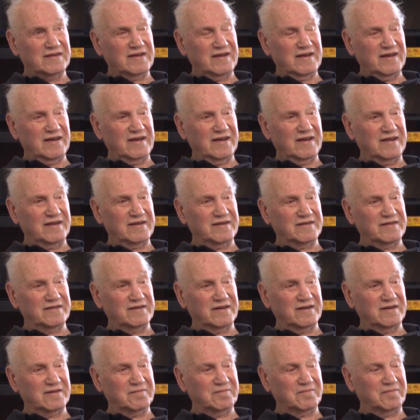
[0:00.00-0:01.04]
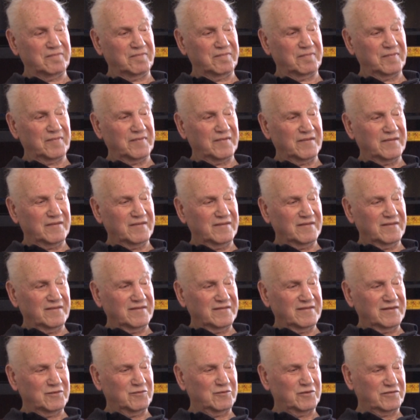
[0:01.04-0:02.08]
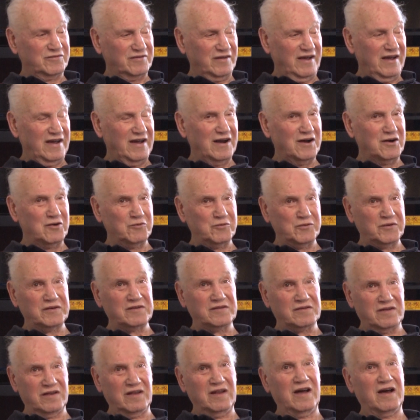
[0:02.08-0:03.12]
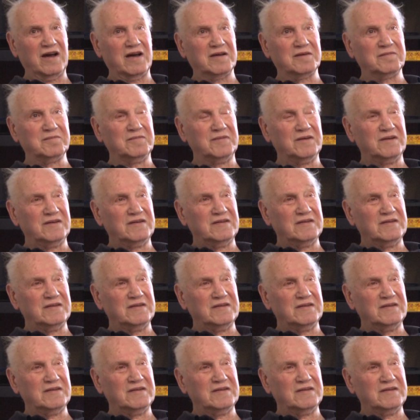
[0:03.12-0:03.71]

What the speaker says: and it was a harrowing climb.